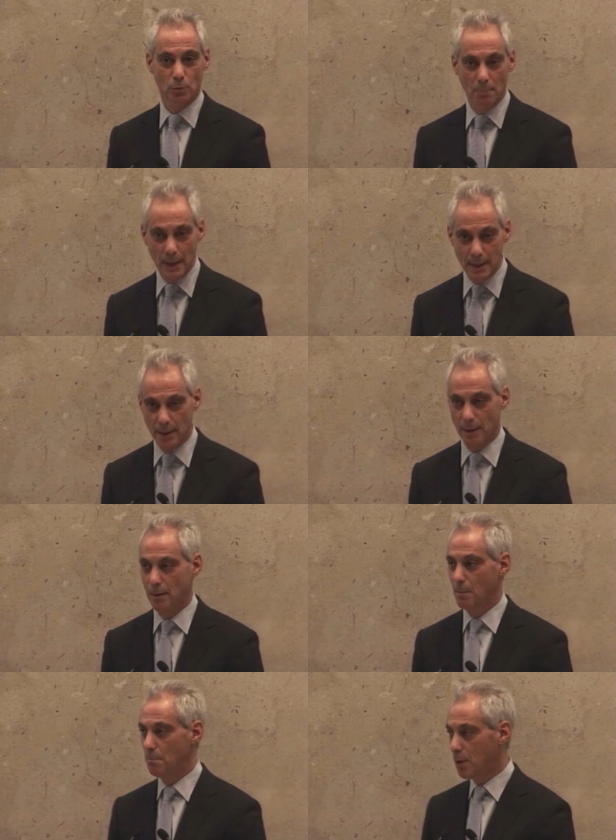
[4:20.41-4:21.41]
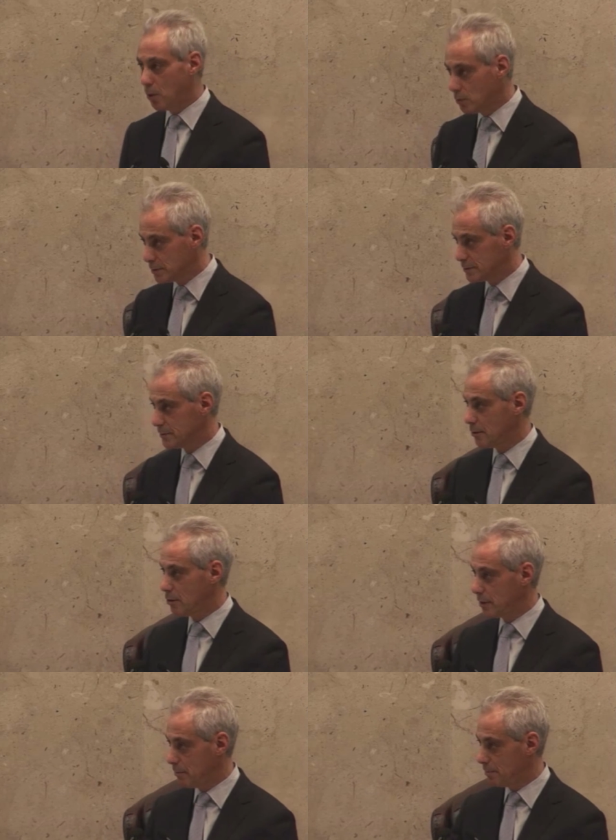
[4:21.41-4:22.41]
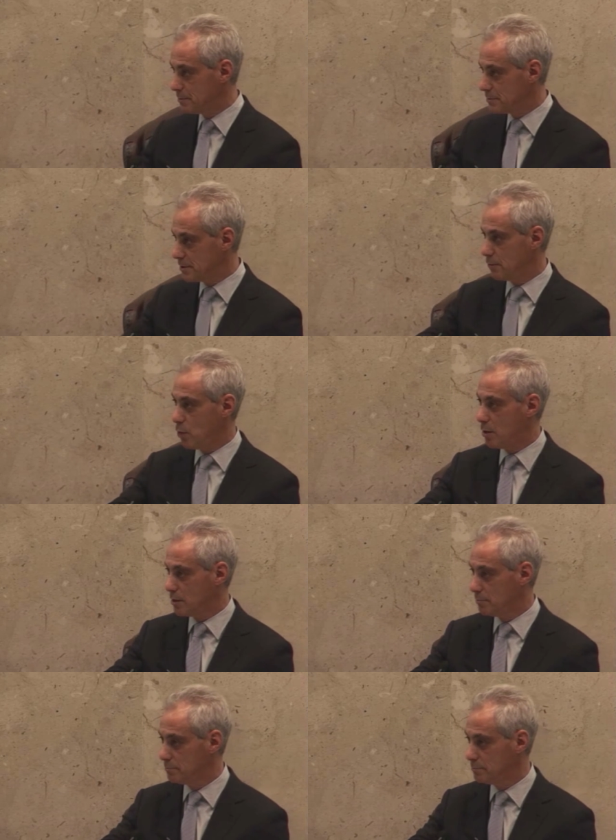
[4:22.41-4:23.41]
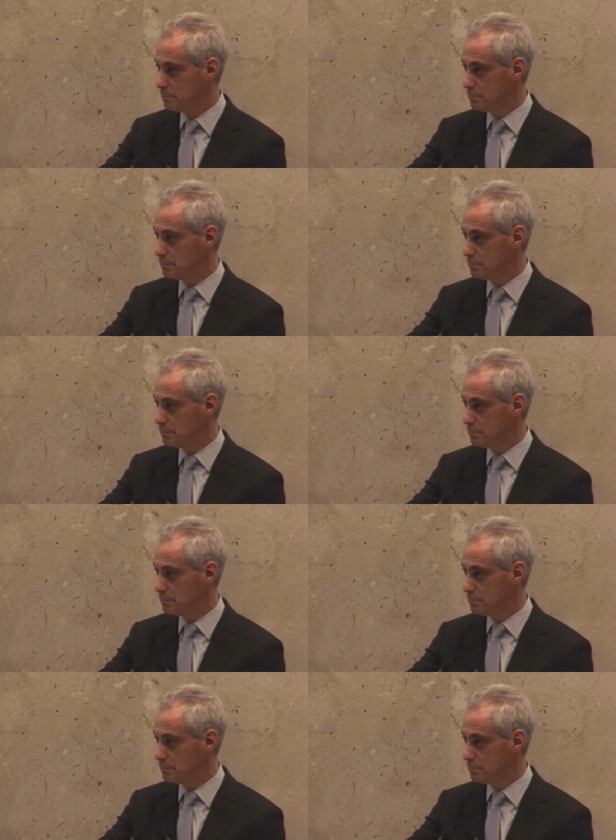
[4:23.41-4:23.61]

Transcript: Romania, Poland, all came up and said welcome